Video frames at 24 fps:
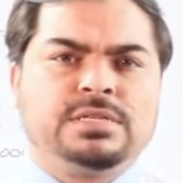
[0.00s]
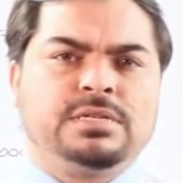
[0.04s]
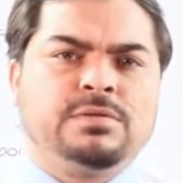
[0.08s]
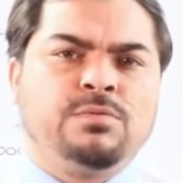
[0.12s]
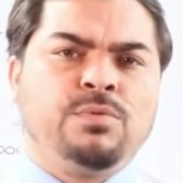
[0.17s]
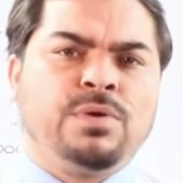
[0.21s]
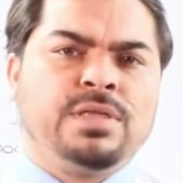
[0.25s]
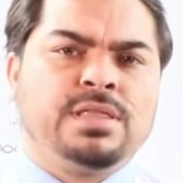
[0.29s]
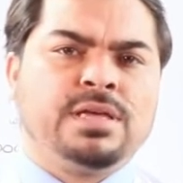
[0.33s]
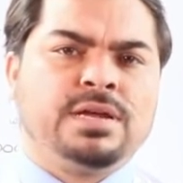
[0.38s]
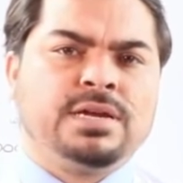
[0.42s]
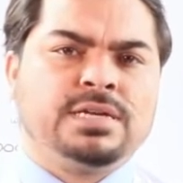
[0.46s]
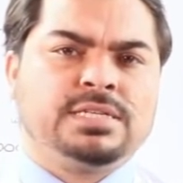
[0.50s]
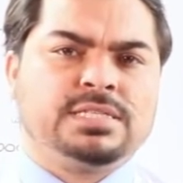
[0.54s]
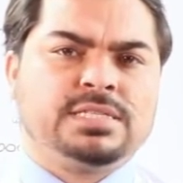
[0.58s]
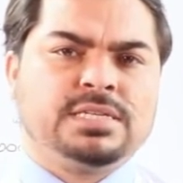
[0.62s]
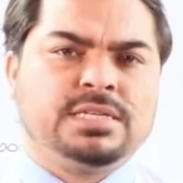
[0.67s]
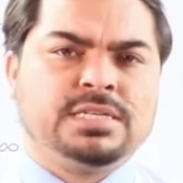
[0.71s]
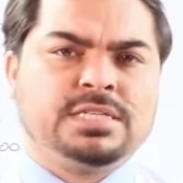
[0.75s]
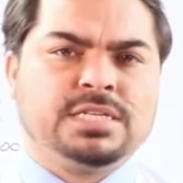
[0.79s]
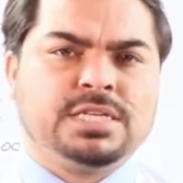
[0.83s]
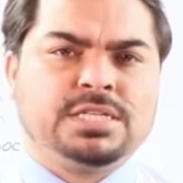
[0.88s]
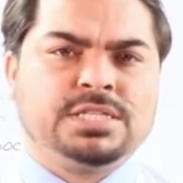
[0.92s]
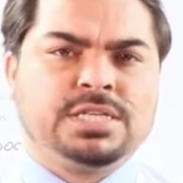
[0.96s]
whether it's
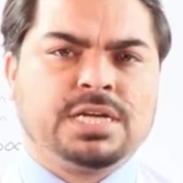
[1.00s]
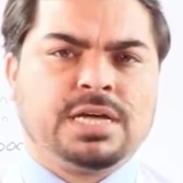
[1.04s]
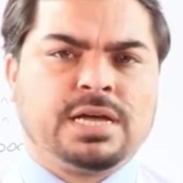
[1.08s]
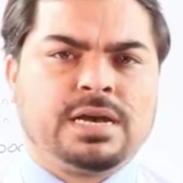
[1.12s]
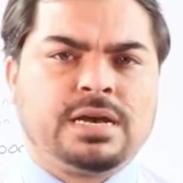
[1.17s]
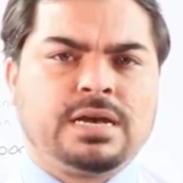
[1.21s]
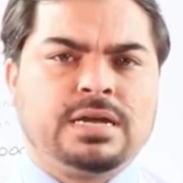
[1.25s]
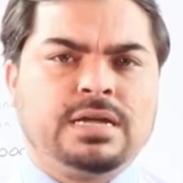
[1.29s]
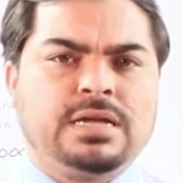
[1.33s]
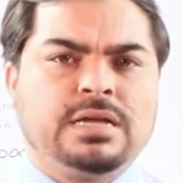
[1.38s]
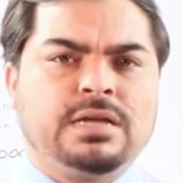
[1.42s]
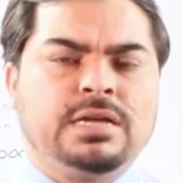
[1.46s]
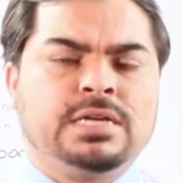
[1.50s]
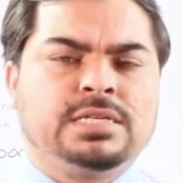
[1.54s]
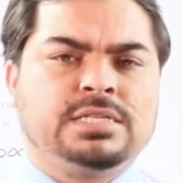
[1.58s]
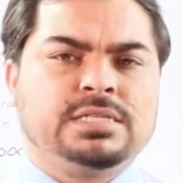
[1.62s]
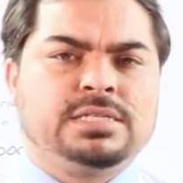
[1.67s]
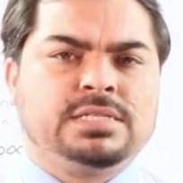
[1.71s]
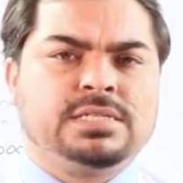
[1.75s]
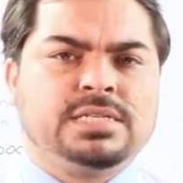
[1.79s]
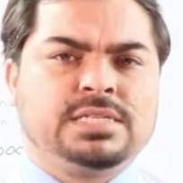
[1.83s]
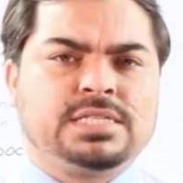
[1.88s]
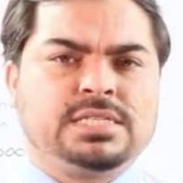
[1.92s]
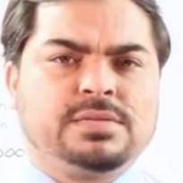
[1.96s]
integer, it
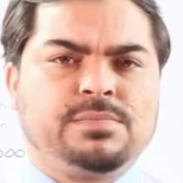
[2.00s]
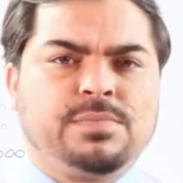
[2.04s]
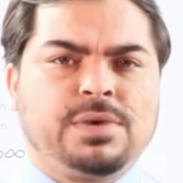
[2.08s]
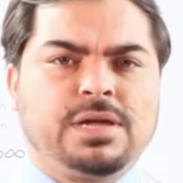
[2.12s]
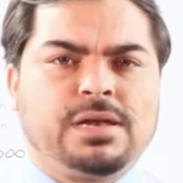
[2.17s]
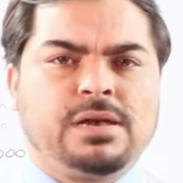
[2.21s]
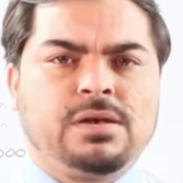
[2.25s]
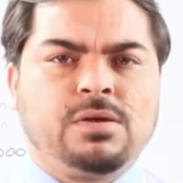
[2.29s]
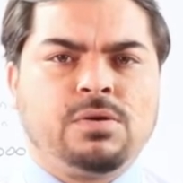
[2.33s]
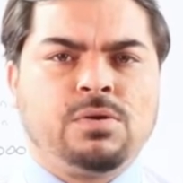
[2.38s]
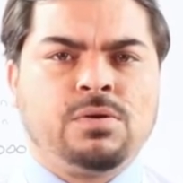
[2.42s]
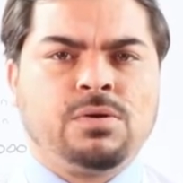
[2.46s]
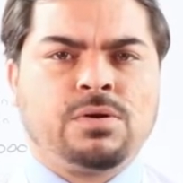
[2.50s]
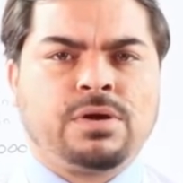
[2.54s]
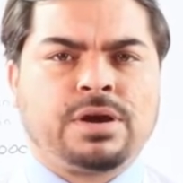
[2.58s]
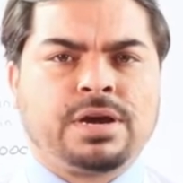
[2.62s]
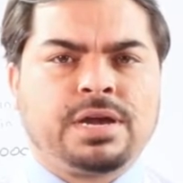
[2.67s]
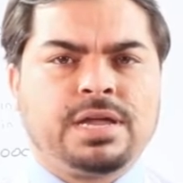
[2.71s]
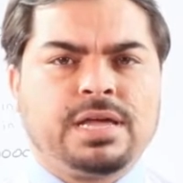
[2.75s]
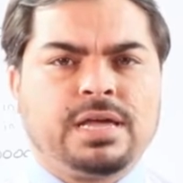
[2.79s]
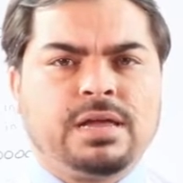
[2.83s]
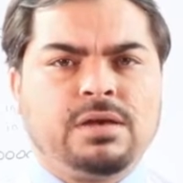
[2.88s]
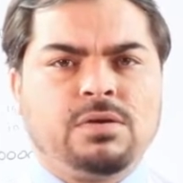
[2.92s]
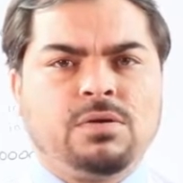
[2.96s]
is decimal or
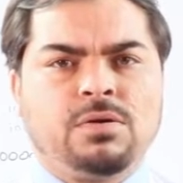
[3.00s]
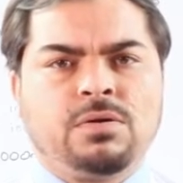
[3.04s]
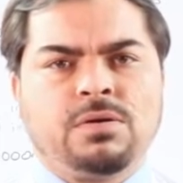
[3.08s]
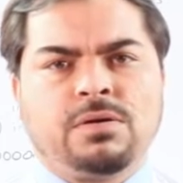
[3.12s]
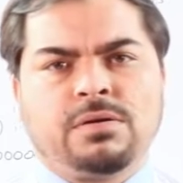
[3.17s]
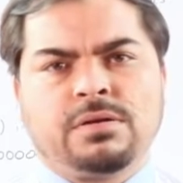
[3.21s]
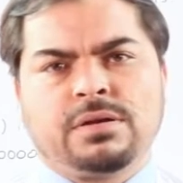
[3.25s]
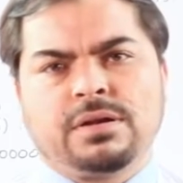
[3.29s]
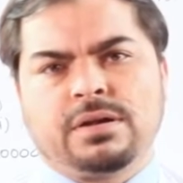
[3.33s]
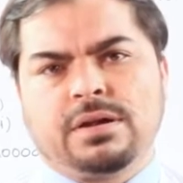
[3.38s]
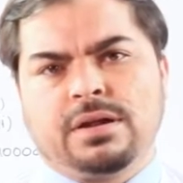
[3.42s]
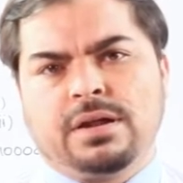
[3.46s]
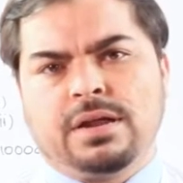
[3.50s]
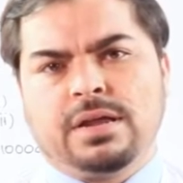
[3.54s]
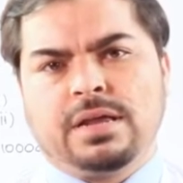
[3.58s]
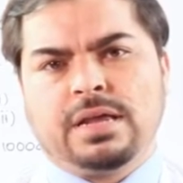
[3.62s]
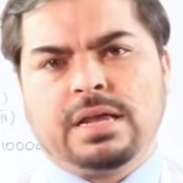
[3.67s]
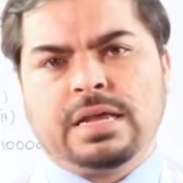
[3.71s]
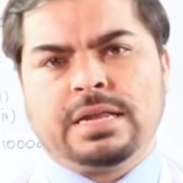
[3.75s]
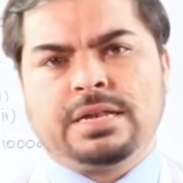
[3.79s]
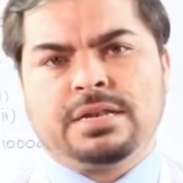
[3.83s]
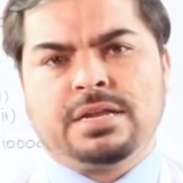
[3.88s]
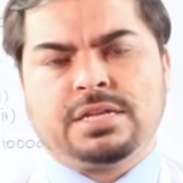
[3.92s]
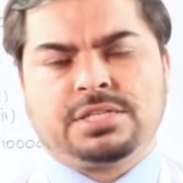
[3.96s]
real or
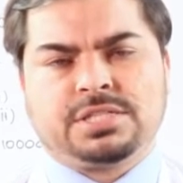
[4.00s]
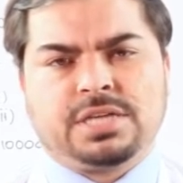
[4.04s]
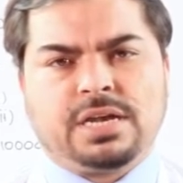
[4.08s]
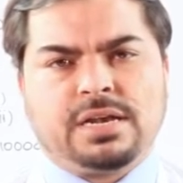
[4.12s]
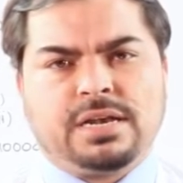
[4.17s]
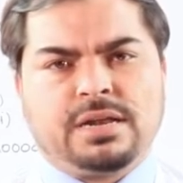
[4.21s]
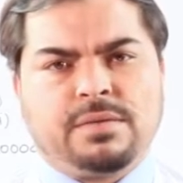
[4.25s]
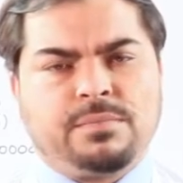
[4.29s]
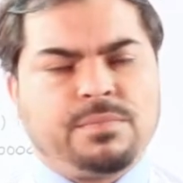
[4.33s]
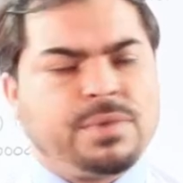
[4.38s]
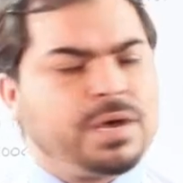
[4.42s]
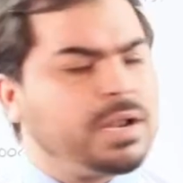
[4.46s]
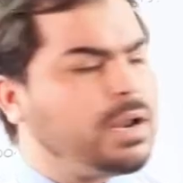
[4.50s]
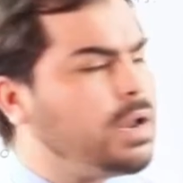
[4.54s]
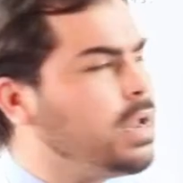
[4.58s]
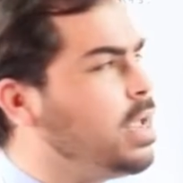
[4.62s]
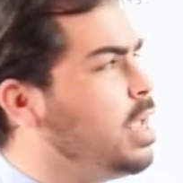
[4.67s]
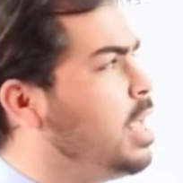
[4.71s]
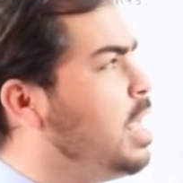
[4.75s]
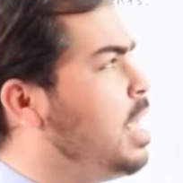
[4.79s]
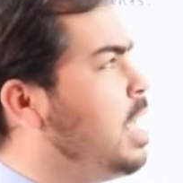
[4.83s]
natural number,